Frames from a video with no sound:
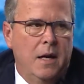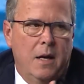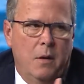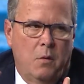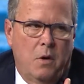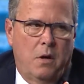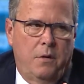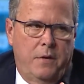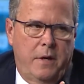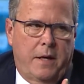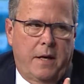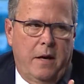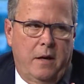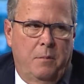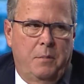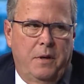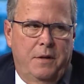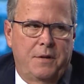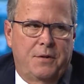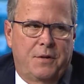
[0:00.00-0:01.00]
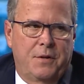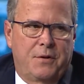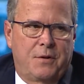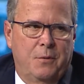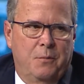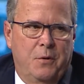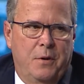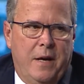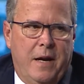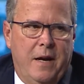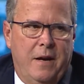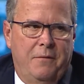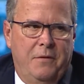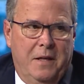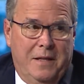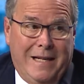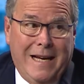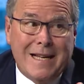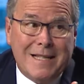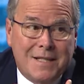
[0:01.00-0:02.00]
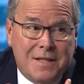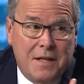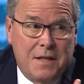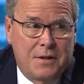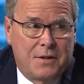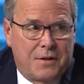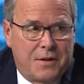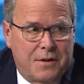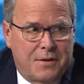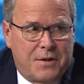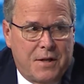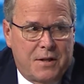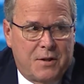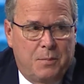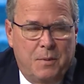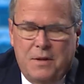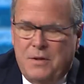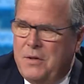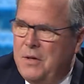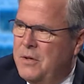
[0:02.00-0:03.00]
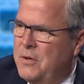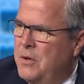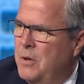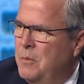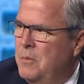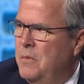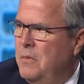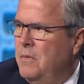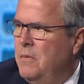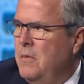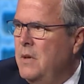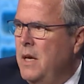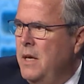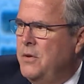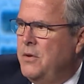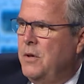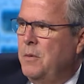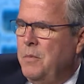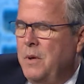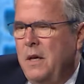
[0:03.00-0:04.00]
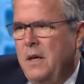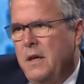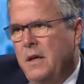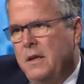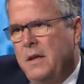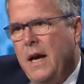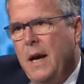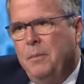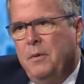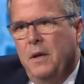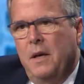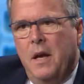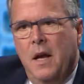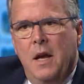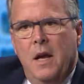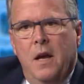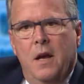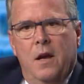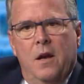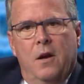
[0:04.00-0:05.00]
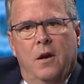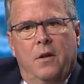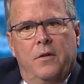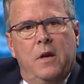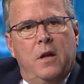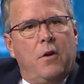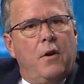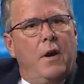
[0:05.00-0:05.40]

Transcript: well, the accountability system we have, the testing assessment system needs to be adapted. On the other